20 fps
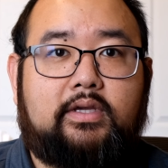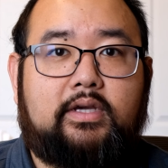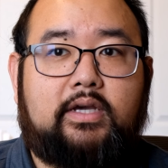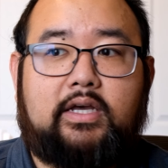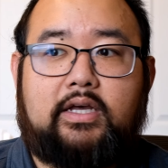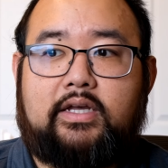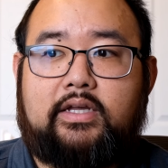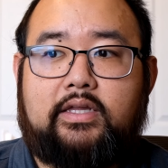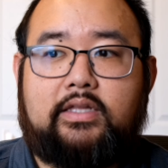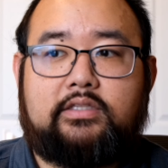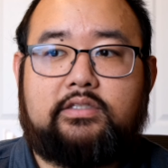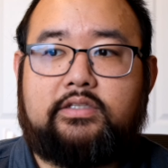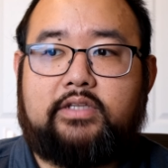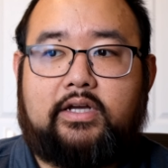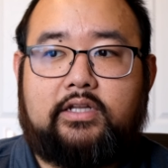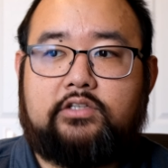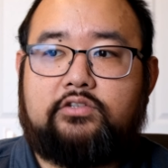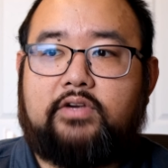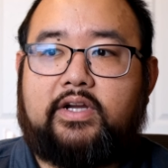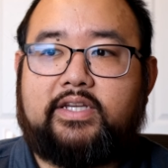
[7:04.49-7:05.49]
It's
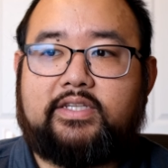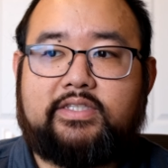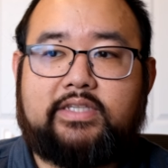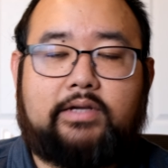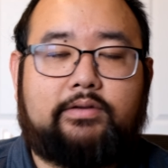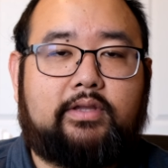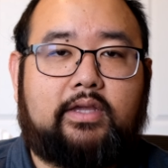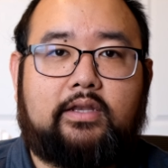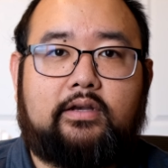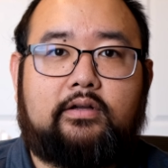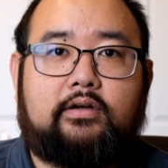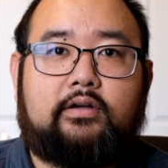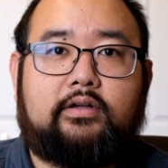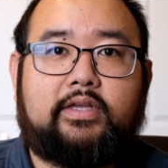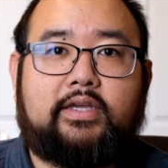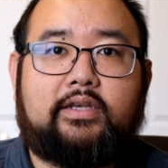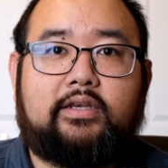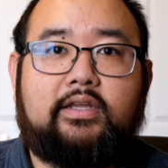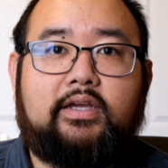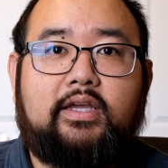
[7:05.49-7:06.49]
not dry sounding at all,
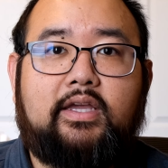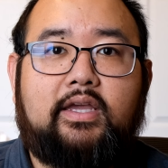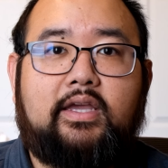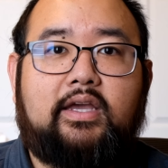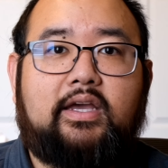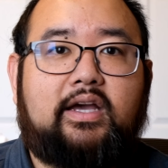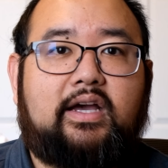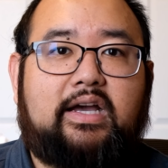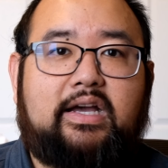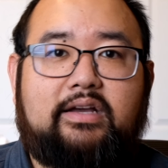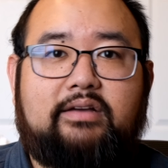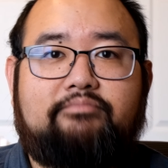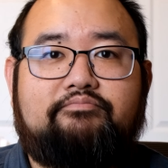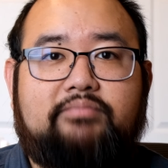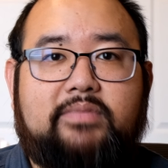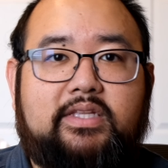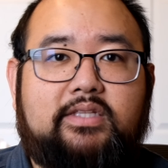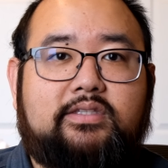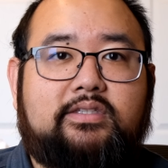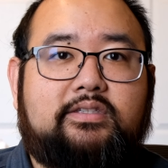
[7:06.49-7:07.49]
and
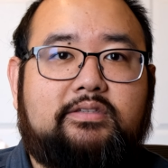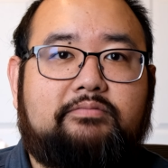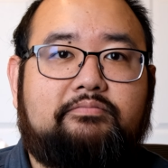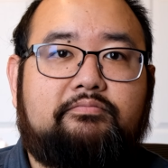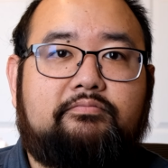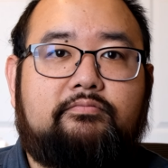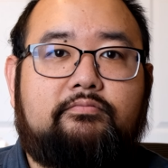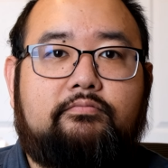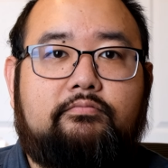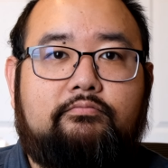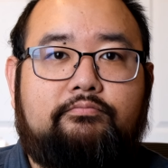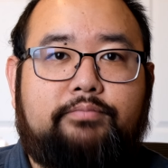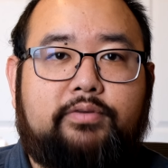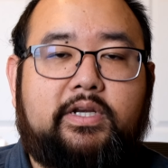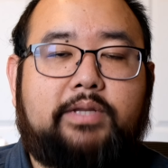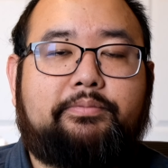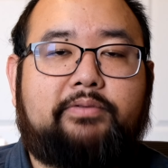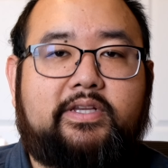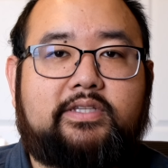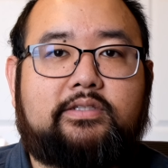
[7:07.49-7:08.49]
it's
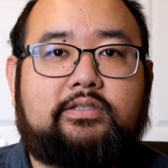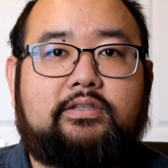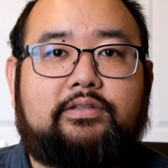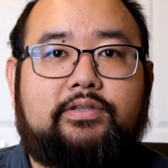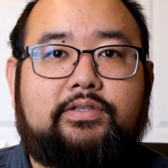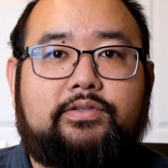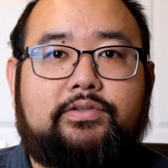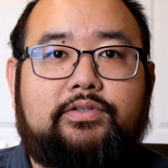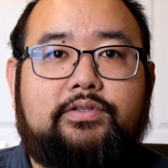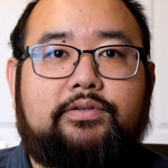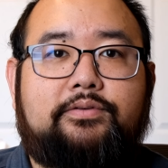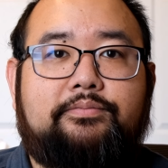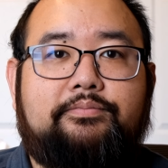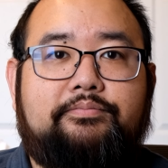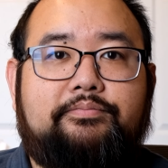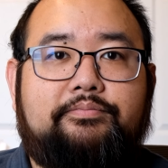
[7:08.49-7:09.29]
pretty pleasant to listen to.